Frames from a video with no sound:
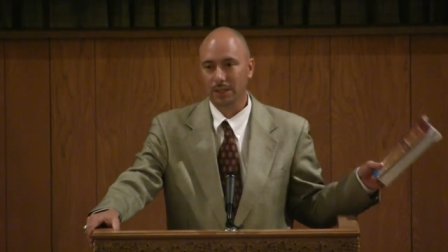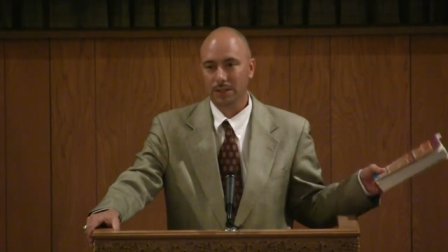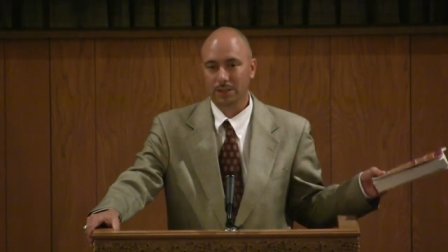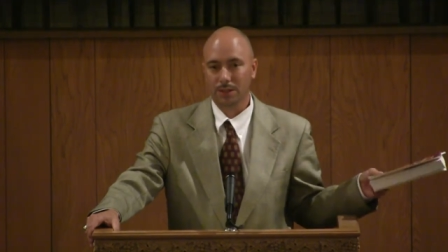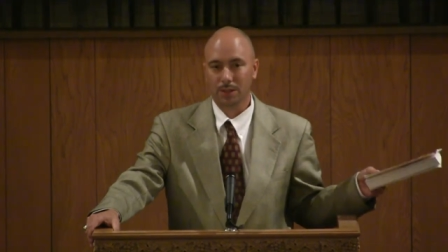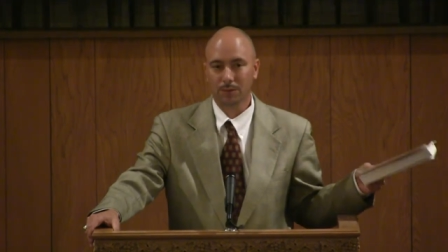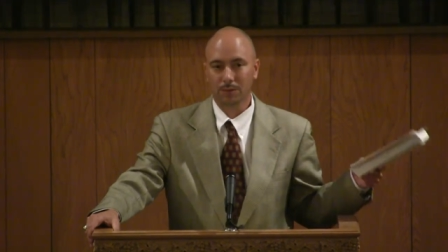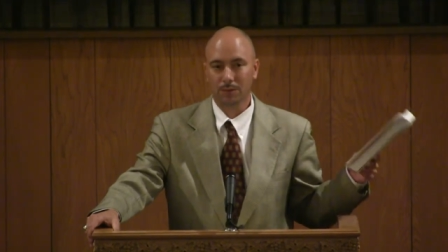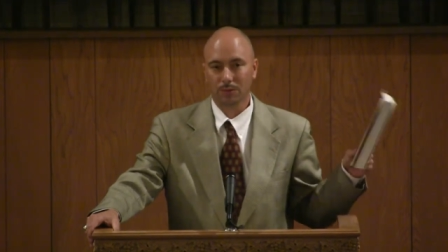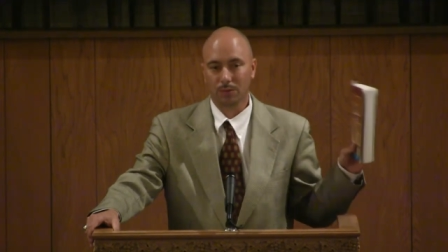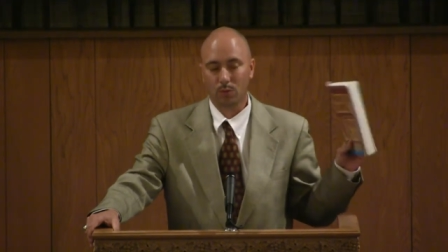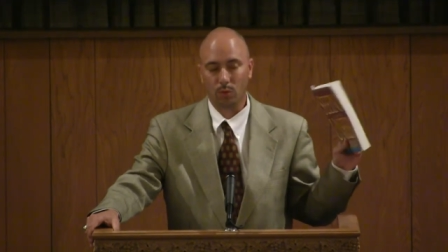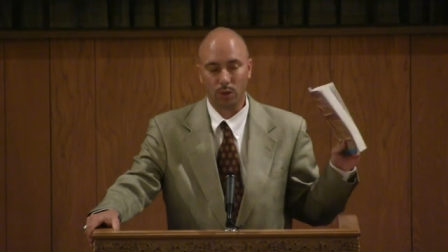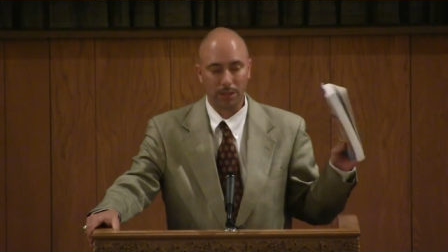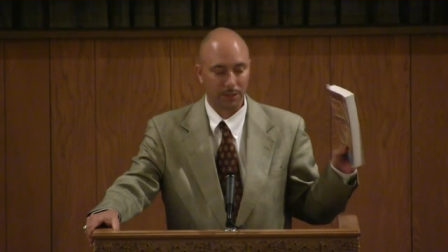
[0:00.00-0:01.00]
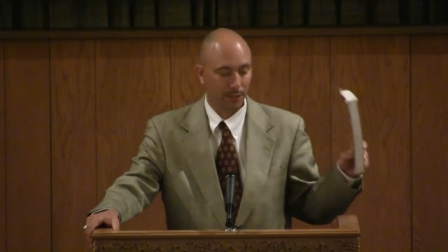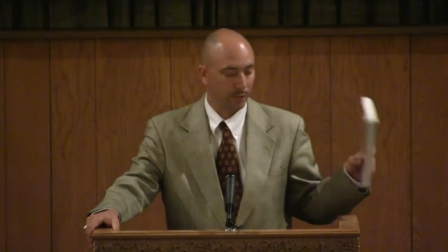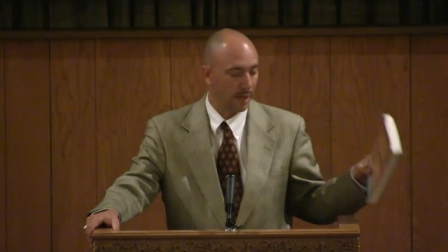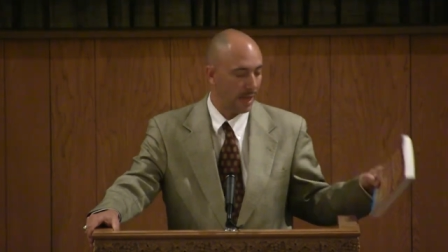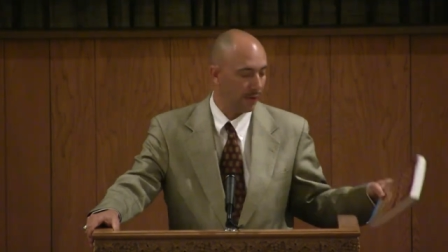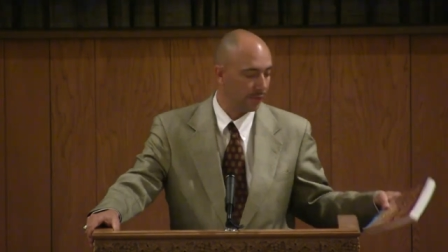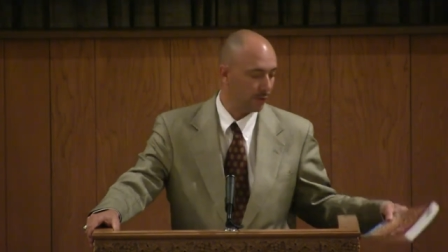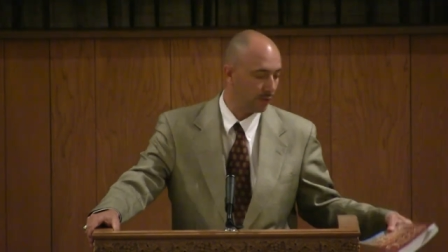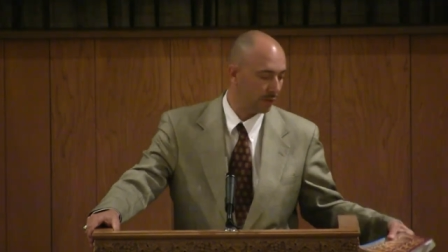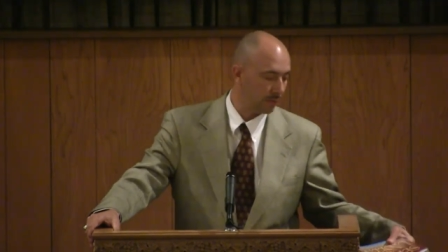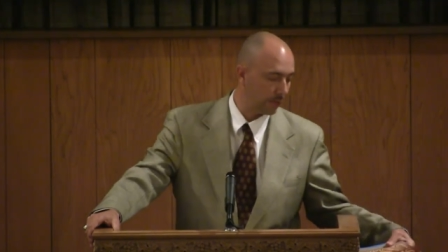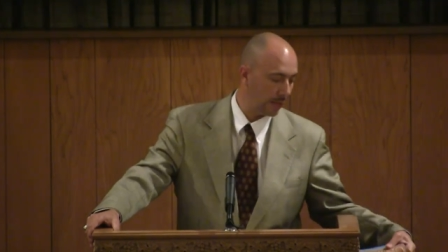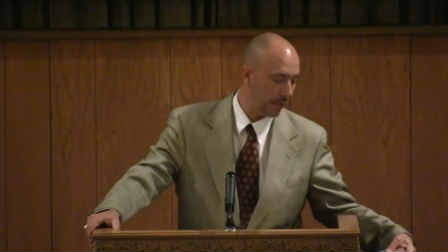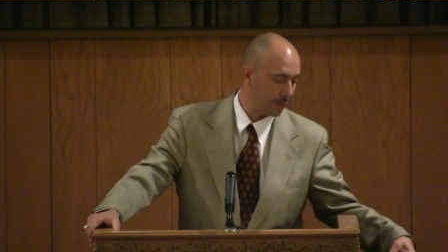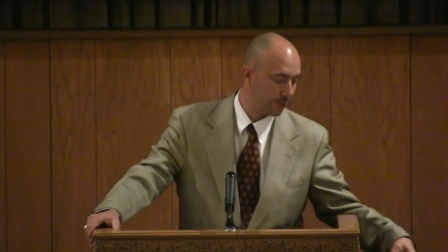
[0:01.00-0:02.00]
So what you have in the
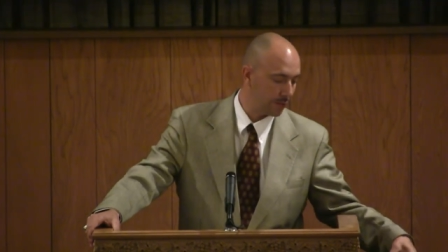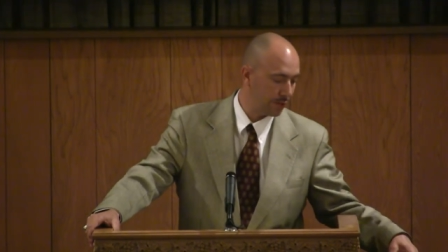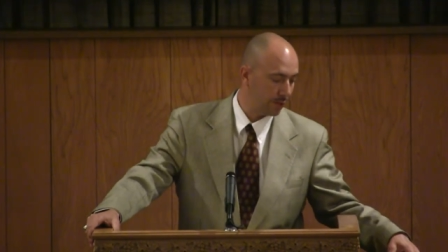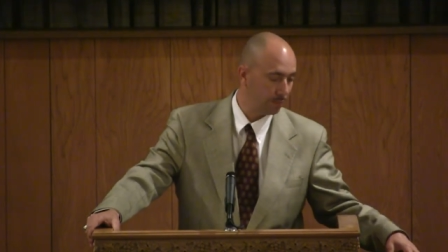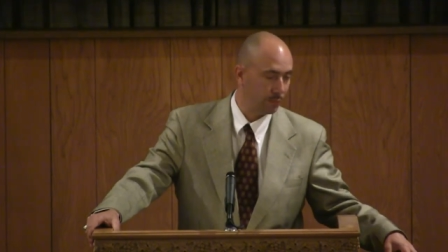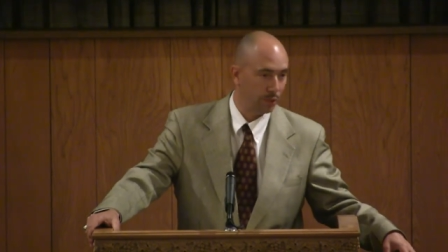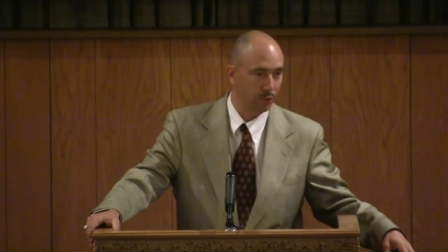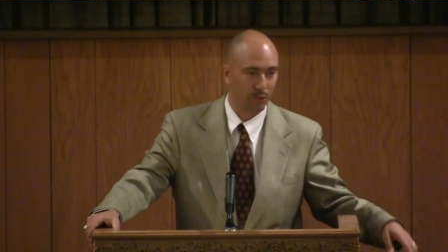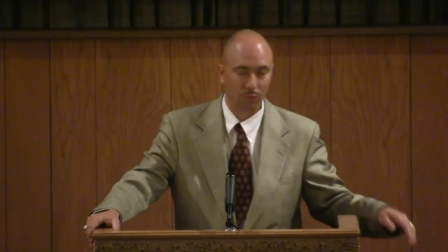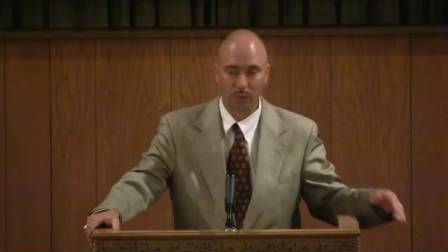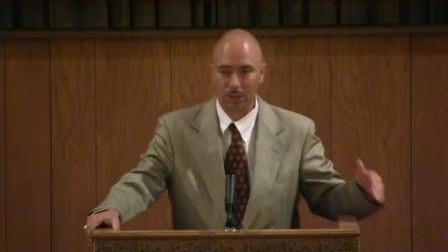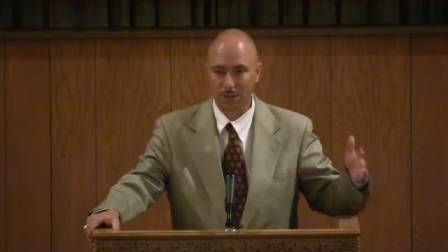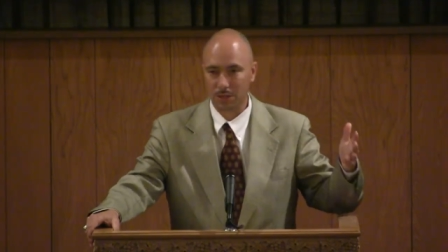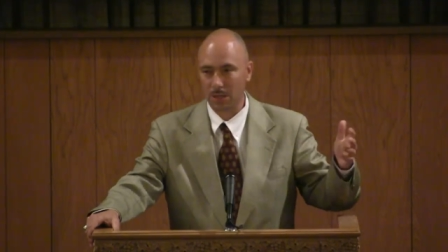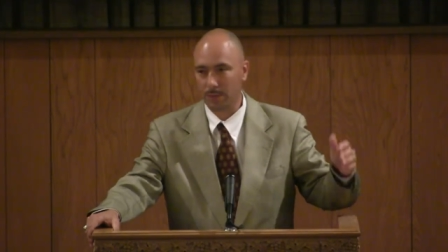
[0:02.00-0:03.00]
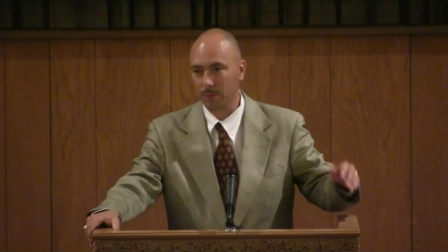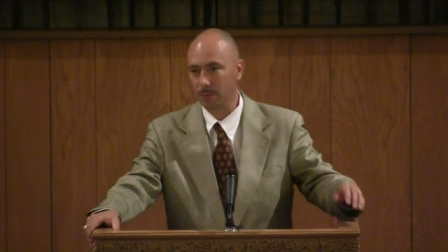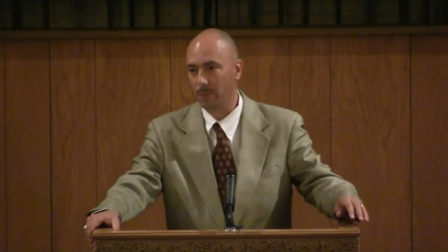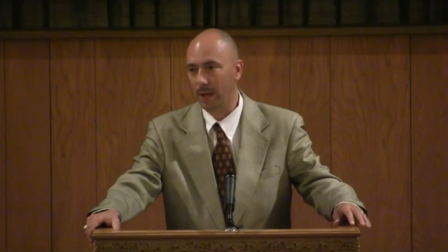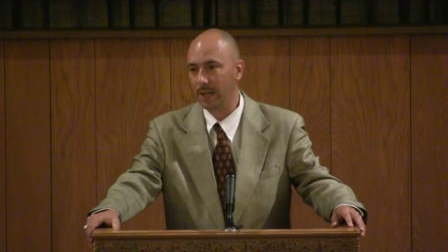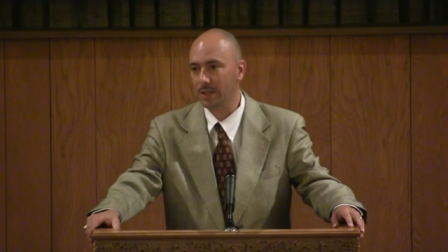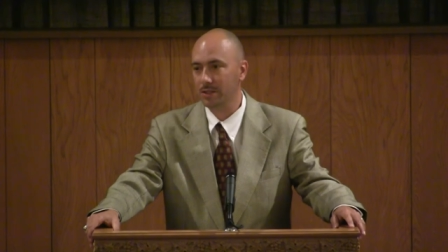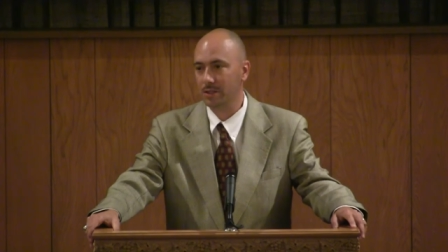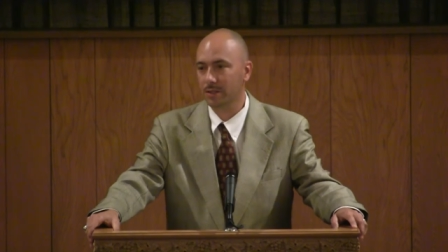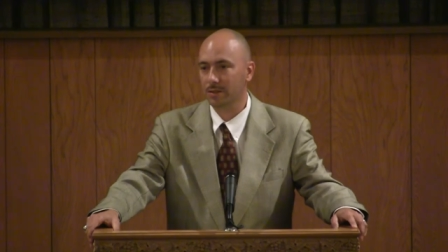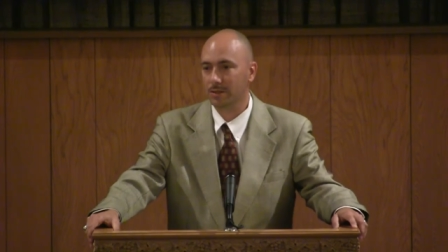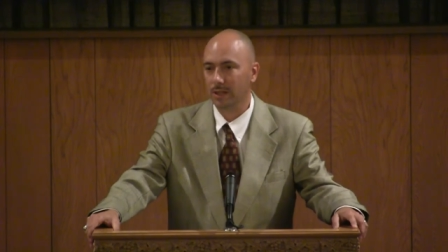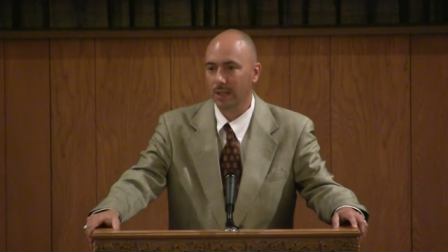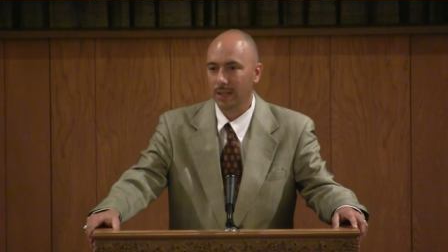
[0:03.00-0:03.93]
lectureship book, 20-something pages,